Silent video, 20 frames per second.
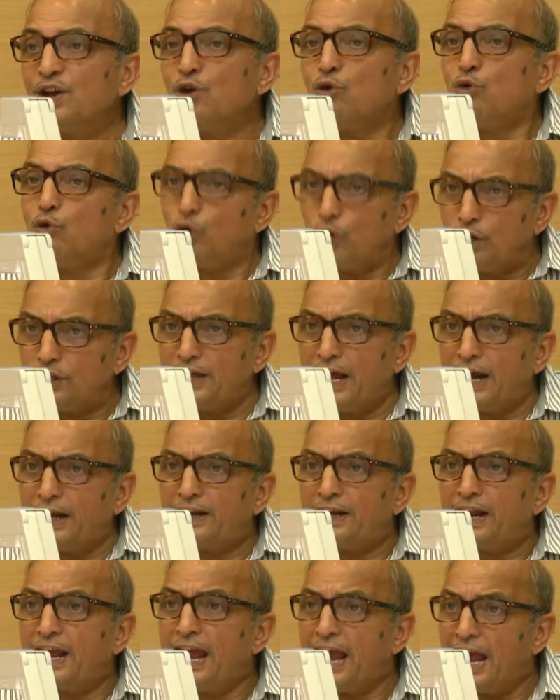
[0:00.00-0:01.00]
Would
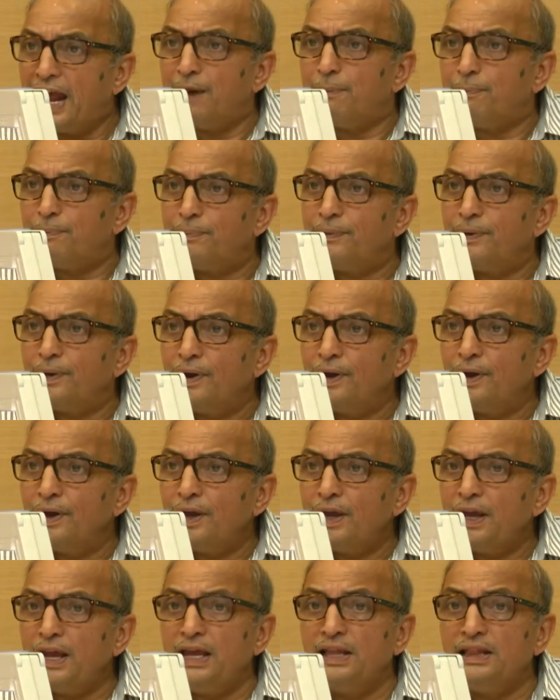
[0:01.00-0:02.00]
that help?
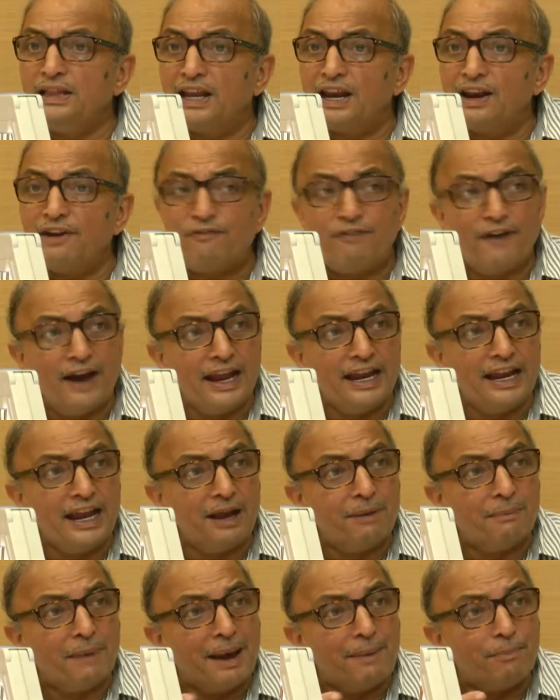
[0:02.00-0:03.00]
in
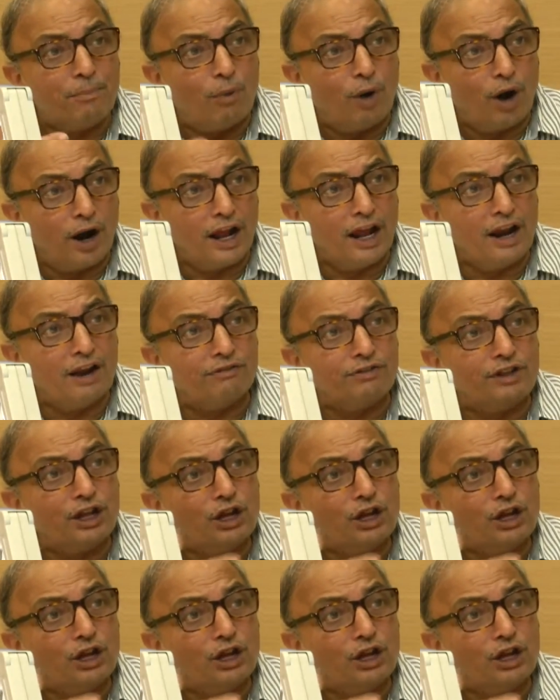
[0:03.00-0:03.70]
refining my model of